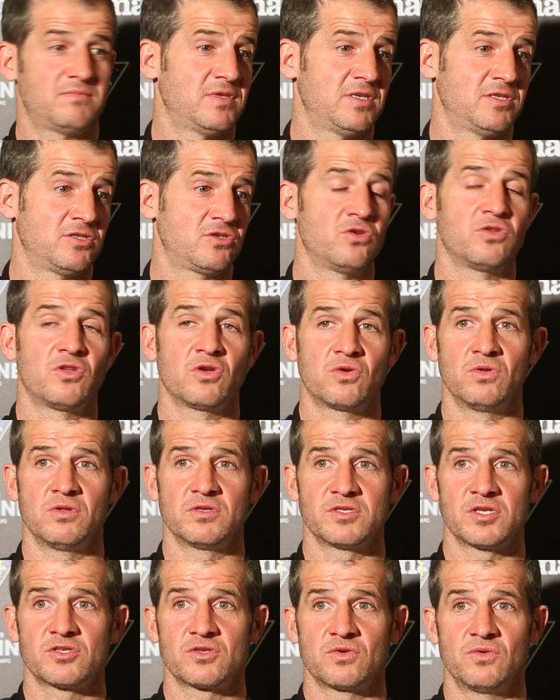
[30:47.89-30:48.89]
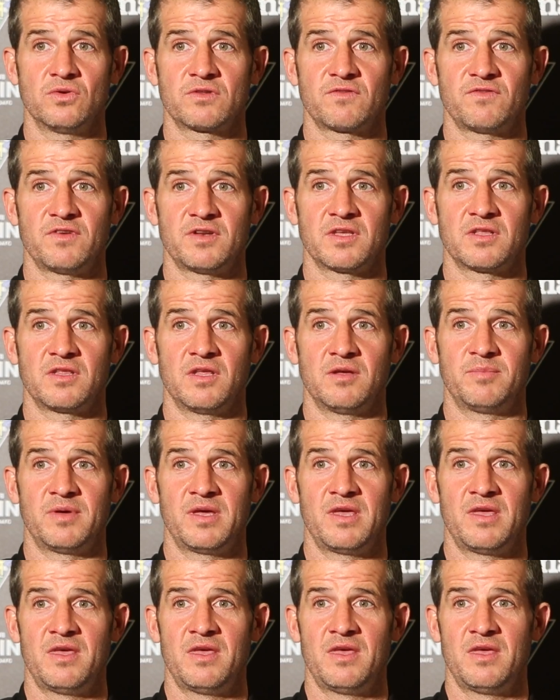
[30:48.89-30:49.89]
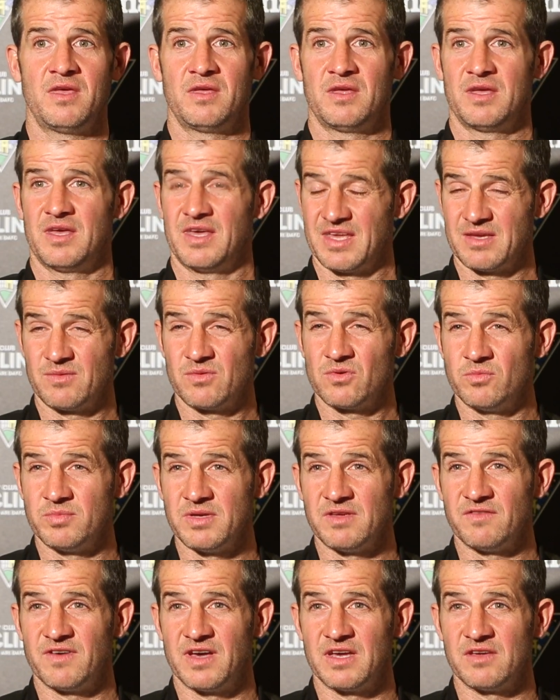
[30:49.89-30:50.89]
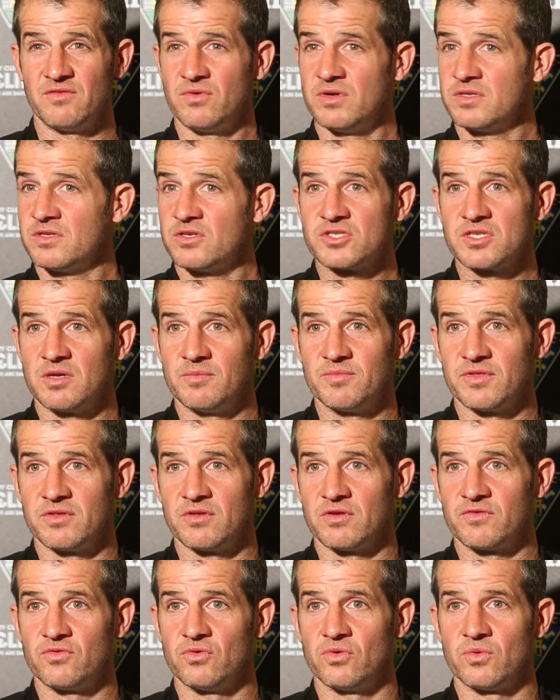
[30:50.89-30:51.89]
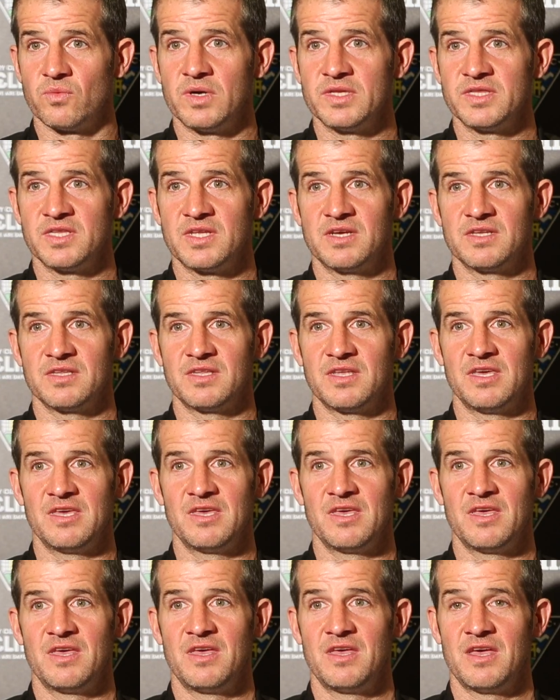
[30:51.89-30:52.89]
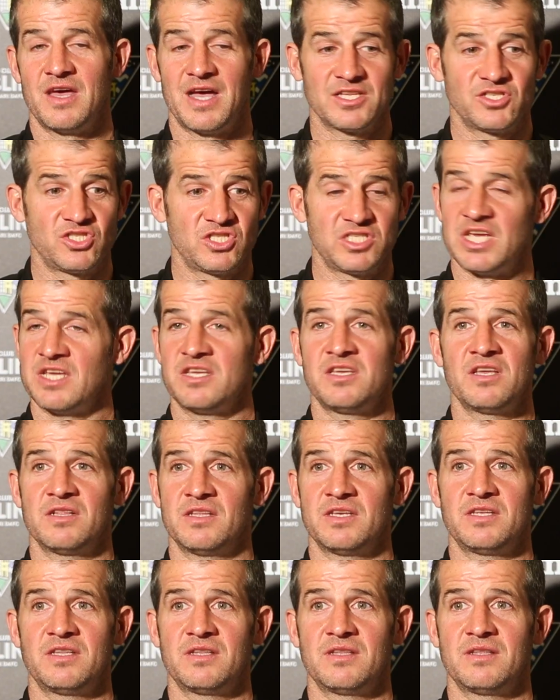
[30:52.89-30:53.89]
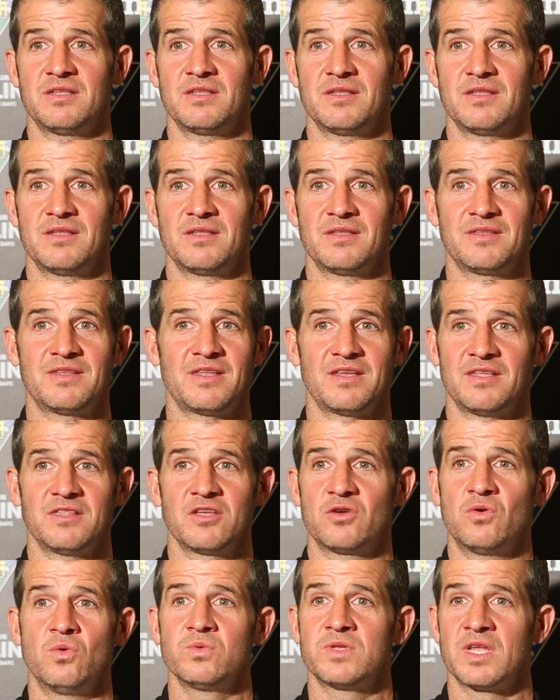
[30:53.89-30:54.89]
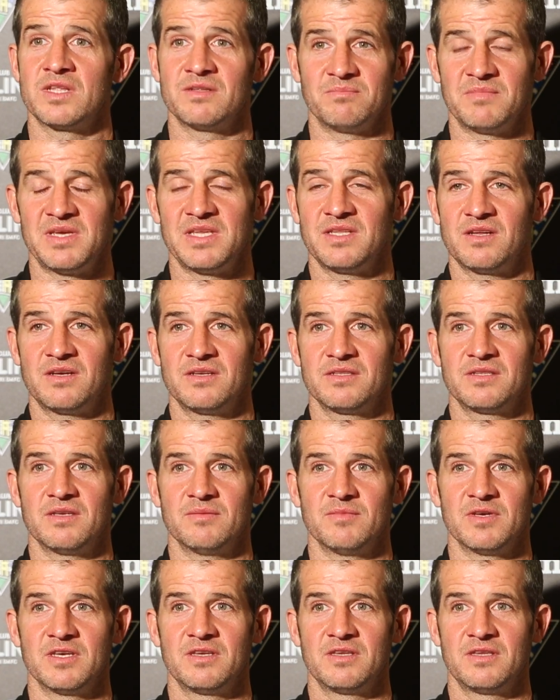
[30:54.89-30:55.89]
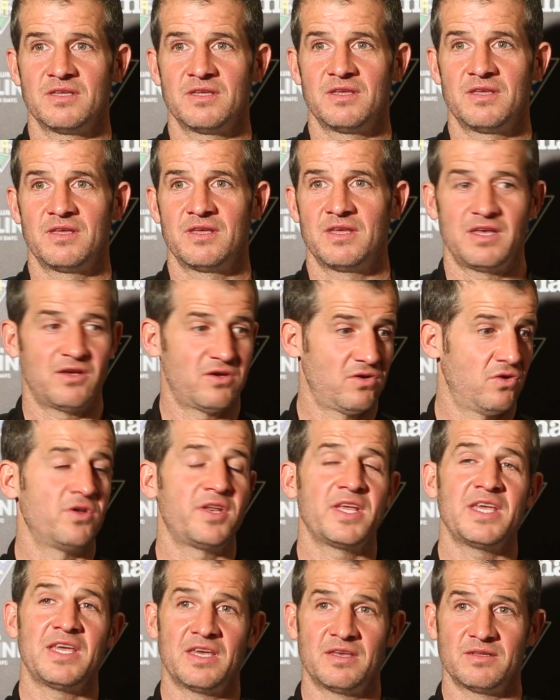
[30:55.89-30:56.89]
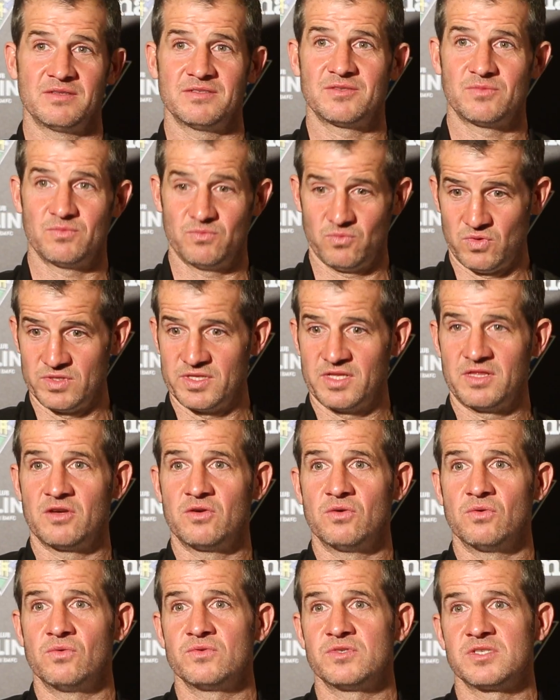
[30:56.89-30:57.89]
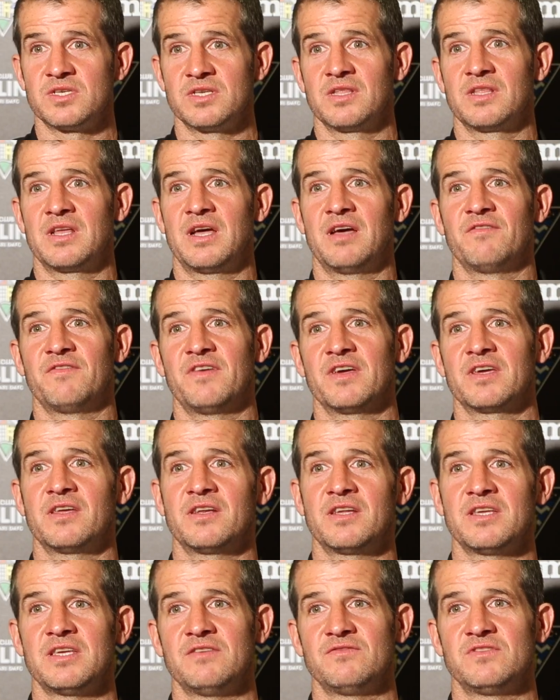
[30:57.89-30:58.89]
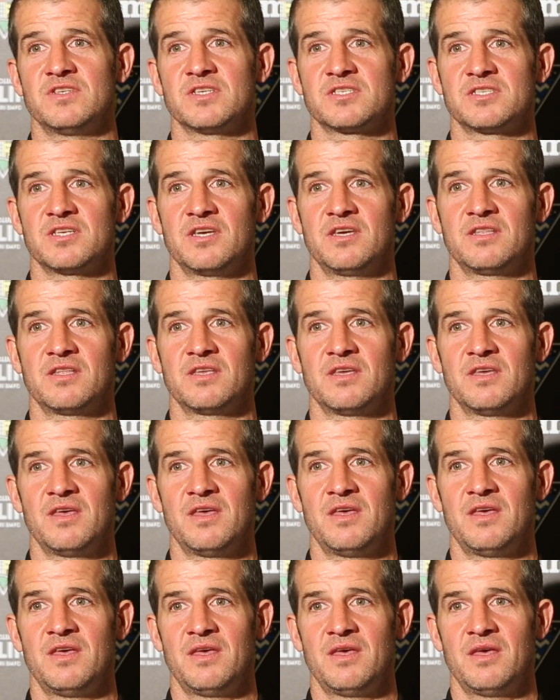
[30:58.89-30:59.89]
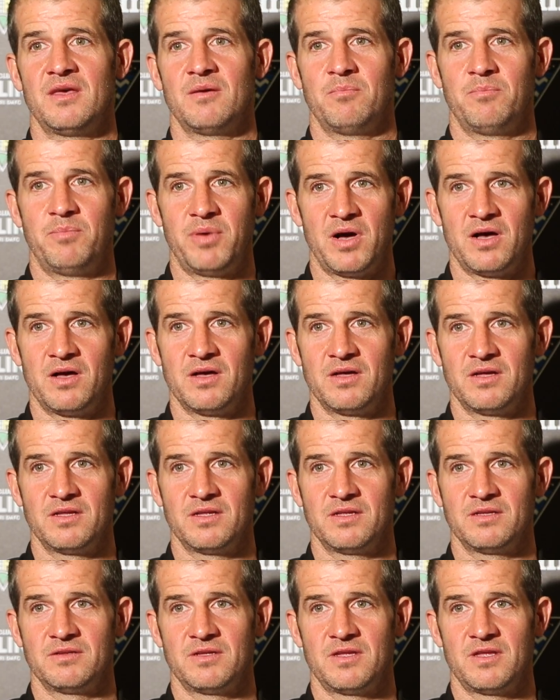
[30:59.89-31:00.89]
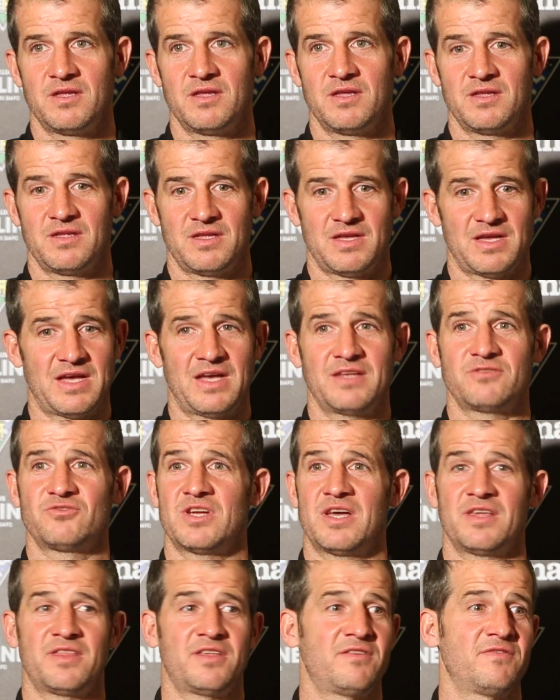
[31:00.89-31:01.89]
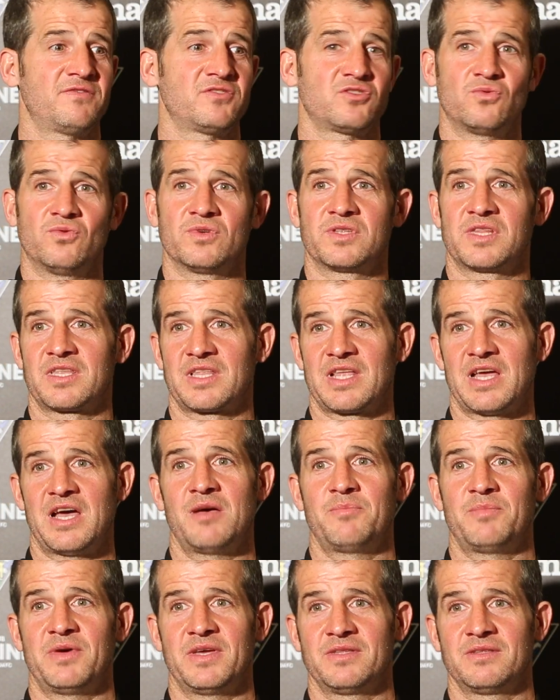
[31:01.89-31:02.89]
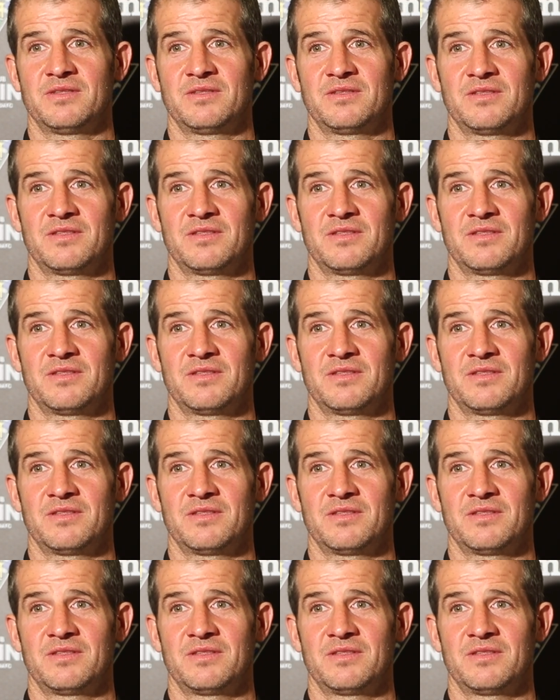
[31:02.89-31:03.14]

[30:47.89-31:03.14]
as good a goal as I scored for the club. I think we got beat 5-1 or something, or 4-1 that day. I genuinely, the goal didn't mean nothing to me. Alright, it's one of the goals in that figure that you've just said, but I'd rather have scored a tap in